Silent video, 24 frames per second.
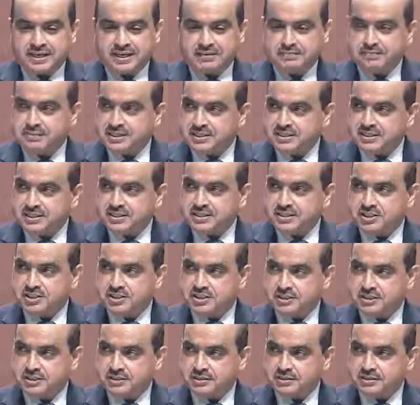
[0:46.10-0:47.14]

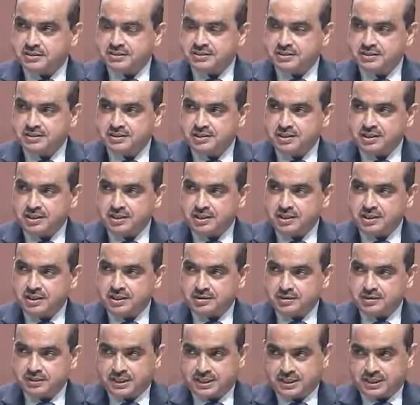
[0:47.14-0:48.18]
message to
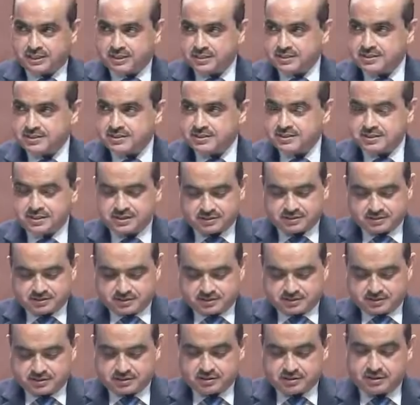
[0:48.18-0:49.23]
the industry,
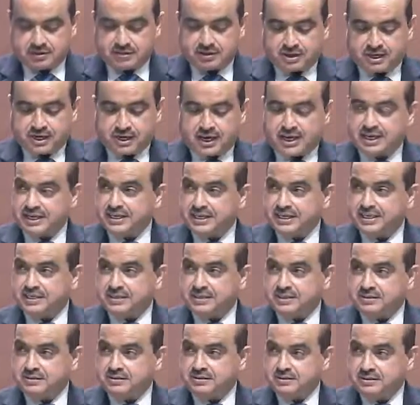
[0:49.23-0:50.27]
to our R&D
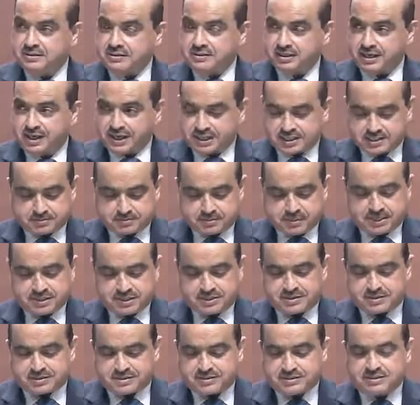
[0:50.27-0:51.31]

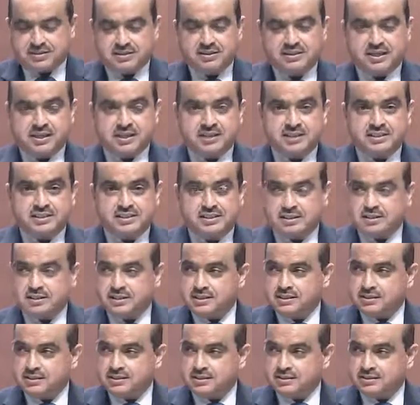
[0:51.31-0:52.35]
experts, to our
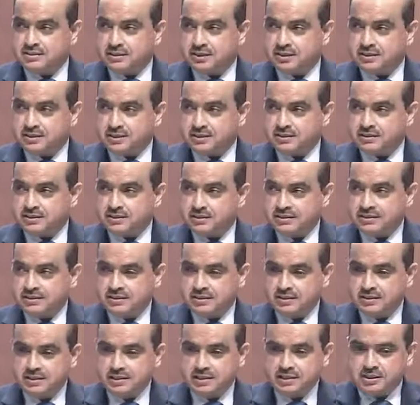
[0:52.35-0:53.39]
engineers, to our
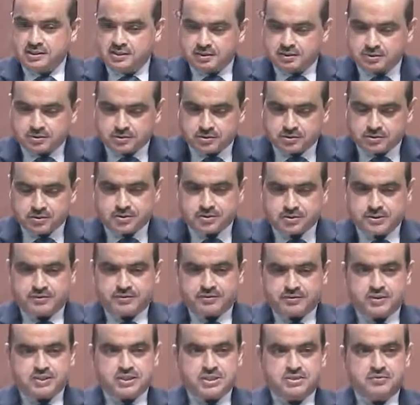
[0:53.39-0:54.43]
whosoever
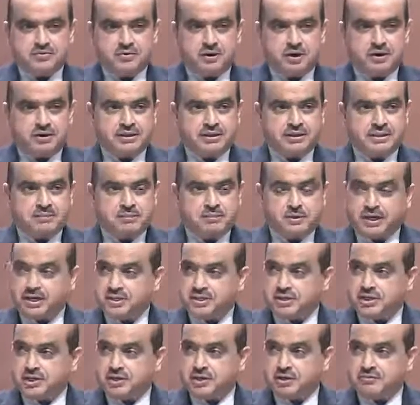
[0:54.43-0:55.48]
was involved in the
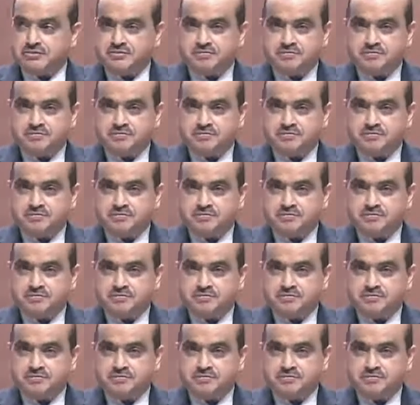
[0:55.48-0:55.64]
production of